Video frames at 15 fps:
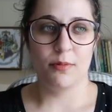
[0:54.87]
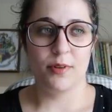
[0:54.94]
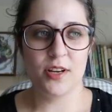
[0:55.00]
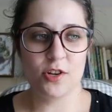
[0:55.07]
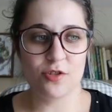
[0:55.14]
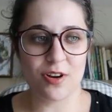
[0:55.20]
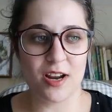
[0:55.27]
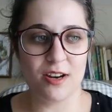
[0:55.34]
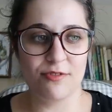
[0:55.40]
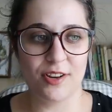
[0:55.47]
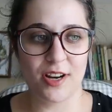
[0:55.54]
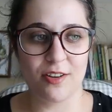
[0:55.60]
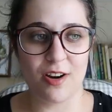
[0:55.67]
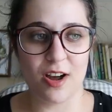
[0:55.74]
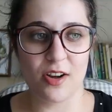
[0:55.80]
When you try and
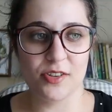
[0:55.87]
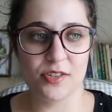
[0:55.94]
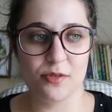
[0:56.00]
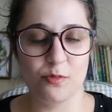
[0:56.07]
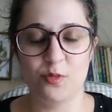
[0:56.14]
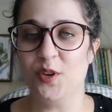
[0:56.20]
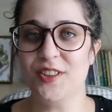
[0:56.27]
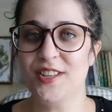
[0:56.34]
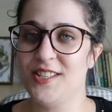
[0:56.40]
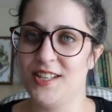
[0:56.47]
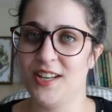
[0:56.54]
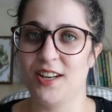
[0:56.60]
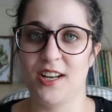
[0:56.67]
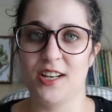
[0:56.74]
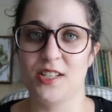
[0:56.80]
figure out what the
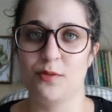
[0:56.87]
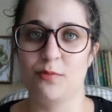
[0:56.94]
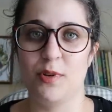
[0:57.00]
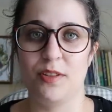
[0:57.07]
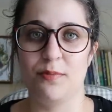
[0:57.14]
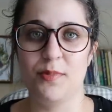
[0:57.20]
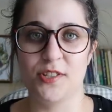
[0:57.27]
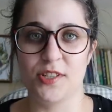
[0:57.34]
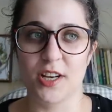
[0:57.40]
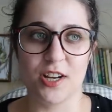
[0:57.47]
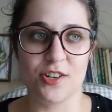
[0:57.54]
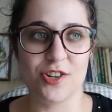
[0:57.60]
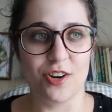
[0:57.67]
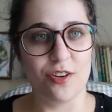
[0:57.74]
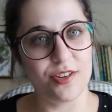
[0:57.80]
deal is with music
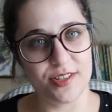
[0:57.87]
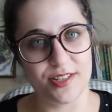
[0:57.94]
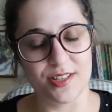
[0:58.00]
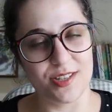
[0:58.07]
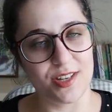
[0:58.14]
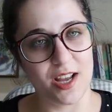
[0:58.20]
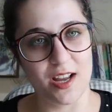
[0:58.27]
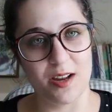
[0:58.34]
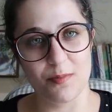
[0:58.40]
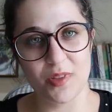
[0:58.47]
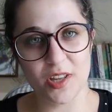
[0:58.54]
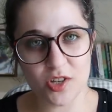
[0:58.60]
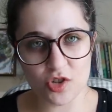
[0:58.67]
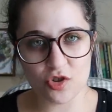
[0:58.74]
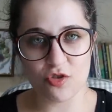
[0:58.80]
in Jane Austen's time,
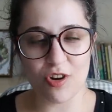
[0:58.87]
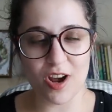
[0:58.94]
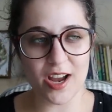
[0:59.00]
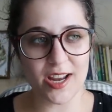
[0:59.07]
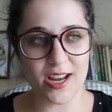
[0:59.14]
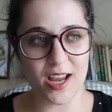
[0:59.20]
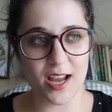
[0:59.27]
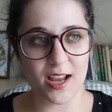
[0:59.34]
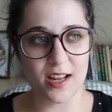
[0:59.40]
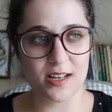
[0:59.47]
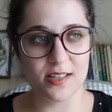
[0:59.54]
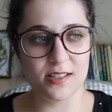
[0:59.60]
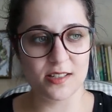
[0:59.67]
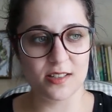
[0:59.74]
then try and